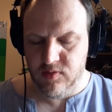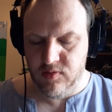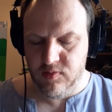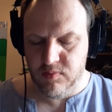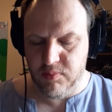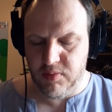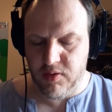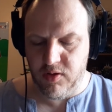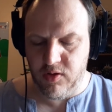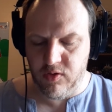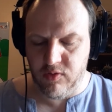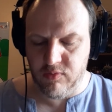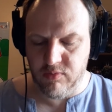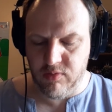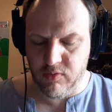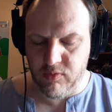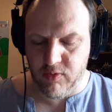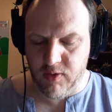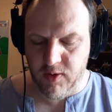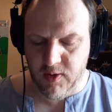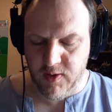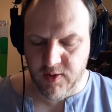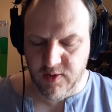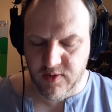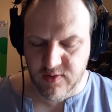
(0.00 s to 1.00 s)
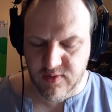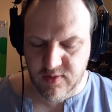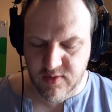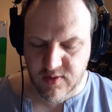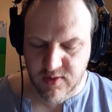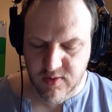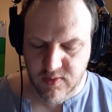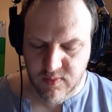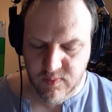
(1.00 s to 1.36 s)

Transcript: pulverized.